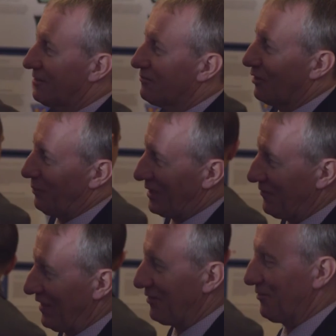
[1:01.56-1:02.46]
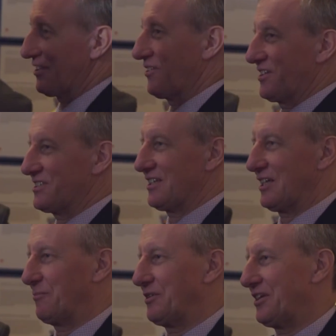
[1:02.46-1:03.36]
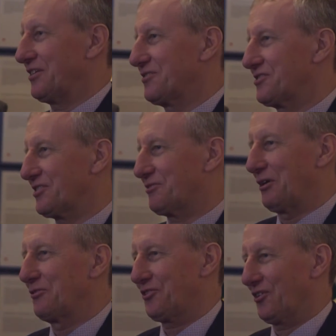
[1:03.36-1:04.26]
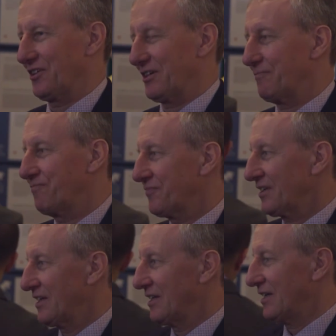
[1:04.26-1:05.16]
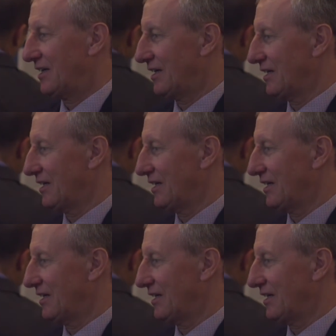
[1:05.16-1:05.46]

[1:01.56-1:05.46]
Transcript: came about really through Mark Jones making us aware of the project. So we